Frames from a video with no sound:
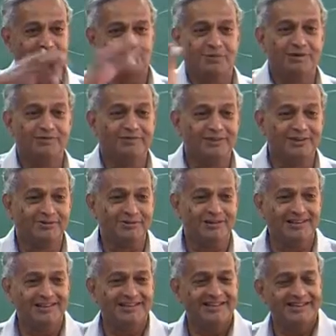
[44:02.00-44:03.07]
respond very
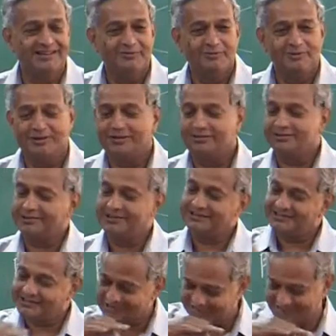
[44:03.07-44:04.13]
quickly, without
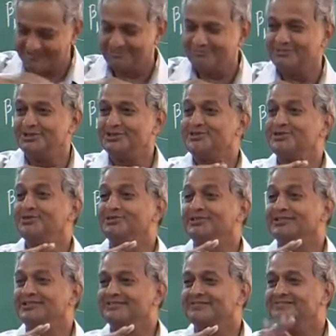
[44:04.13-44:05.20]
that it will come very
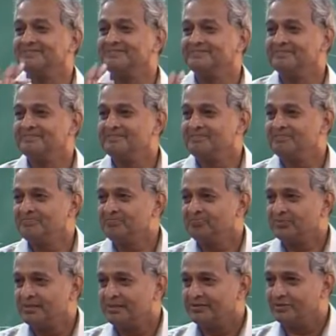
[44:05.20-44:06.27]
slowly.
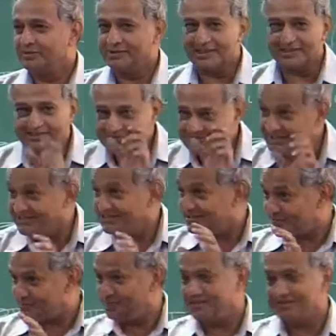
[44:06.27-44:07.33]
So, that seeing
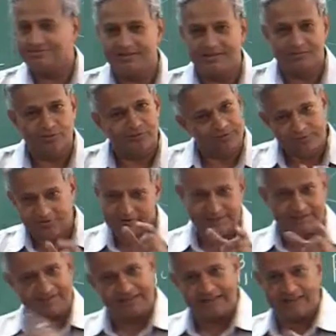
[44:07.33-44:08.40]
is believing. So,
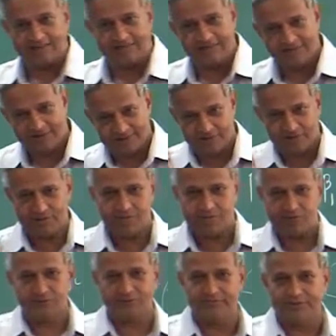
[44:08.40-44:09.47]
next class we will
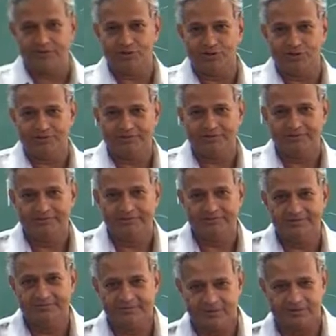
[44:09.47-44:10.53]
show a video.
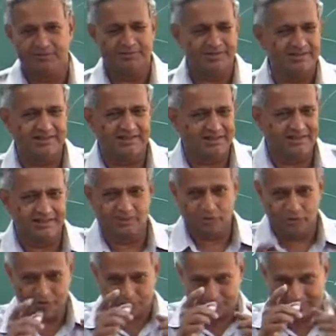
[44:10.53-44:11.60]
Video means
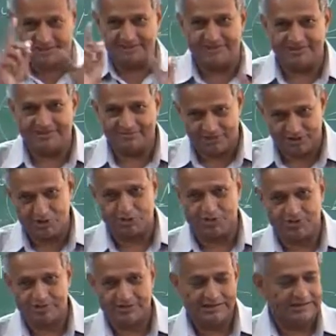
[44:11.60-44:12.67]
you have to take the
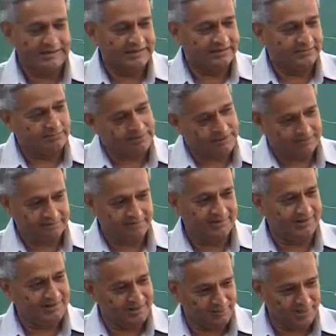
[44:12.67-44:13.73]
video, but we
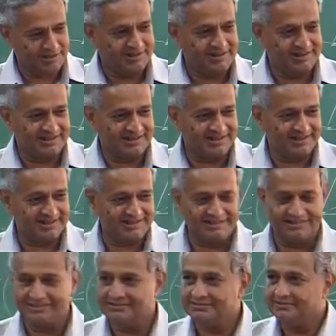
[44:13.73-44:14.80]
will demonstrate
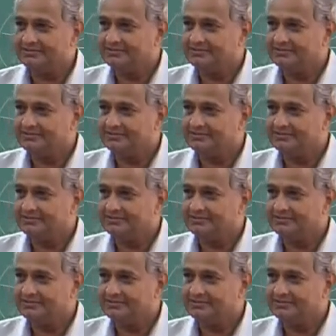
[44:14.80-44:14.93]
that